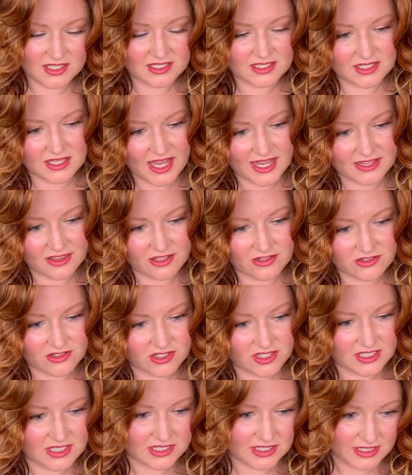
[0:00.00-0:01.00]
like there's
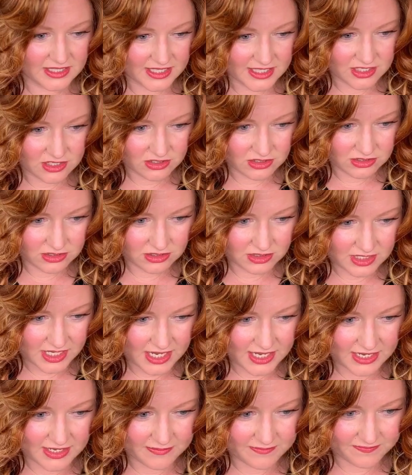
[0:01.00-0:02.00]
just little,
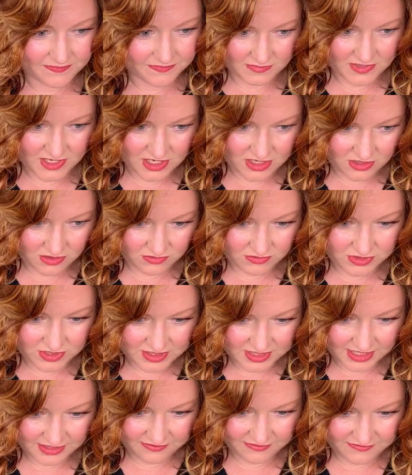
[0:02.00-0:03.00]

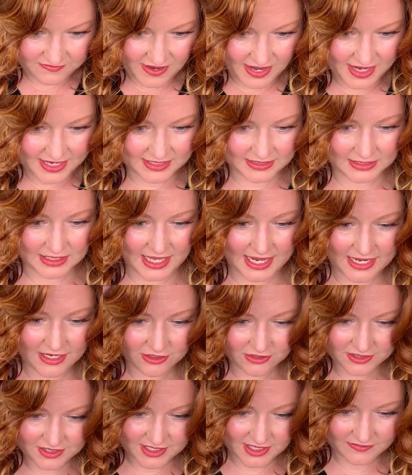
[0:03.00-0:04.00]
just like fine
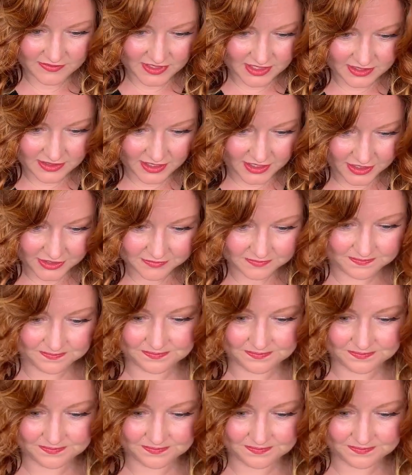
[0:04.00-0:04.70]
layers of it in there.